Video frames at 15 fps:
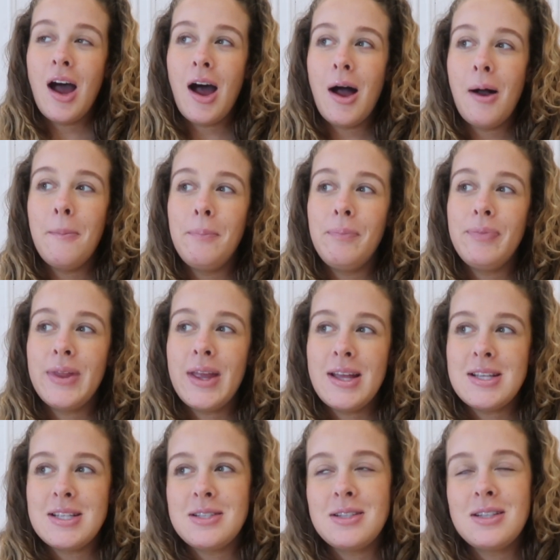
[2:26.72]

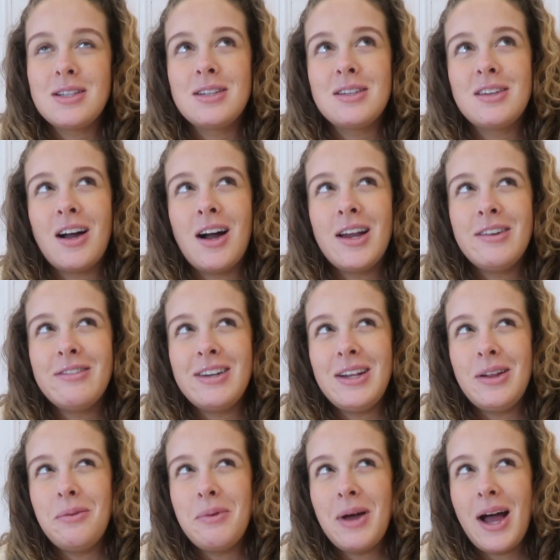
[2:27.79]
It's kind of a
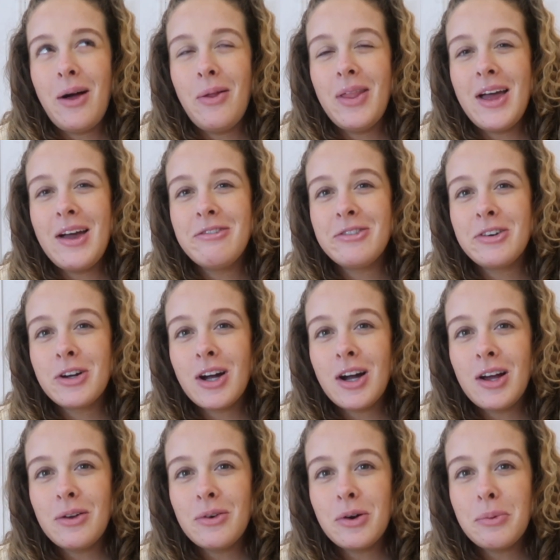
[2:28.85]
little bit out there for a
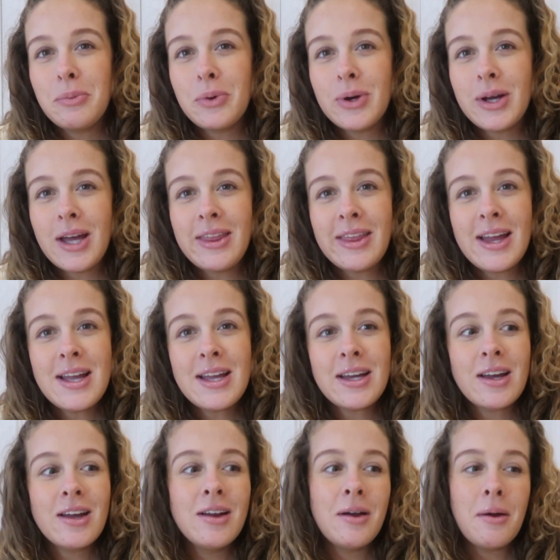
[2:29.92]
girl or a boy, I
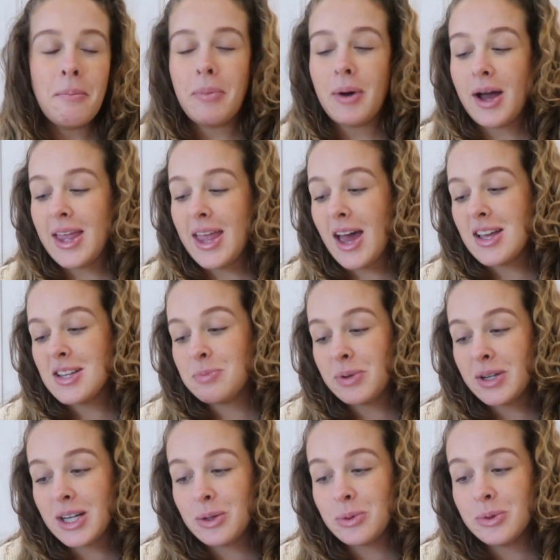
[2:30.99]
think, but yeah, it's a
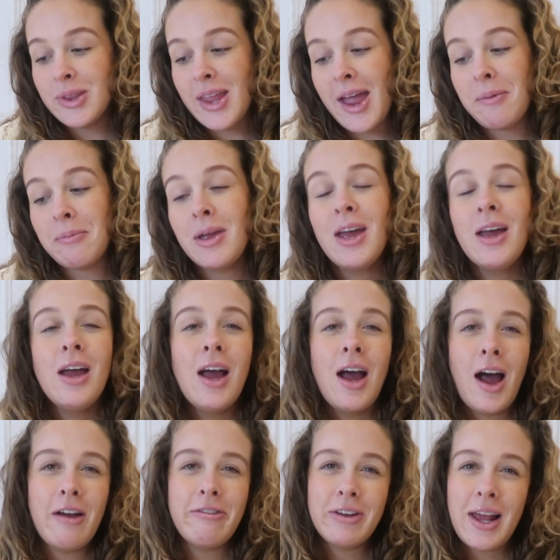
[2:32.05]
pretty cool name.
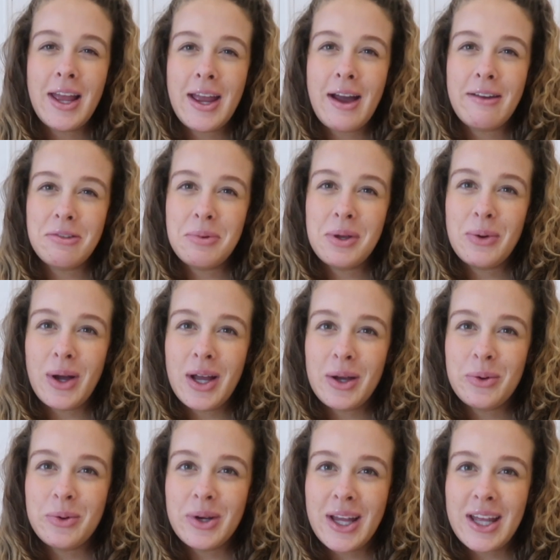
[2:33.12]
I feel like you have to be quite a
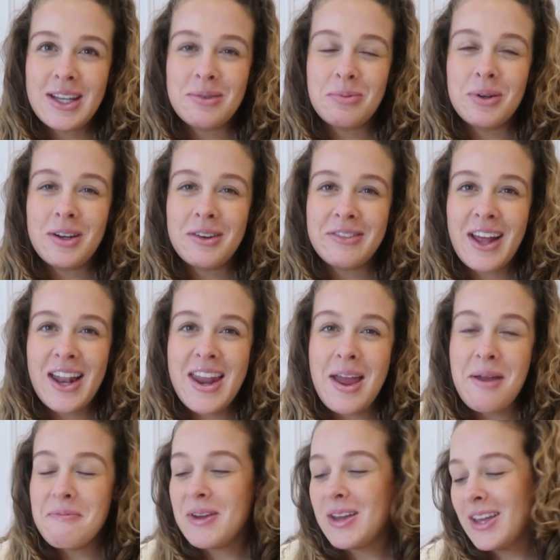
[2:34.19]
cool kid to pull off that
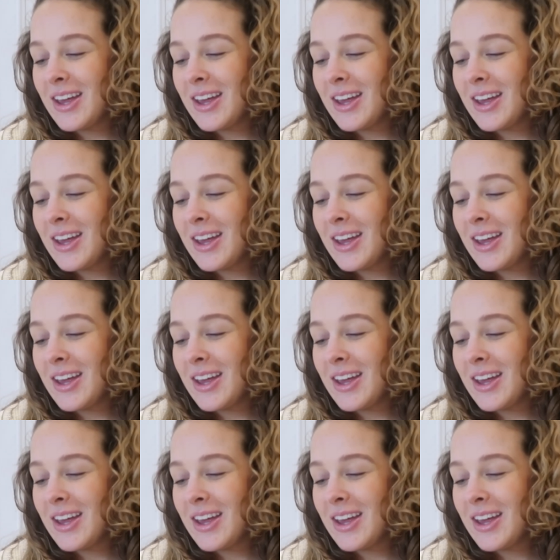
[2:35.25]
name.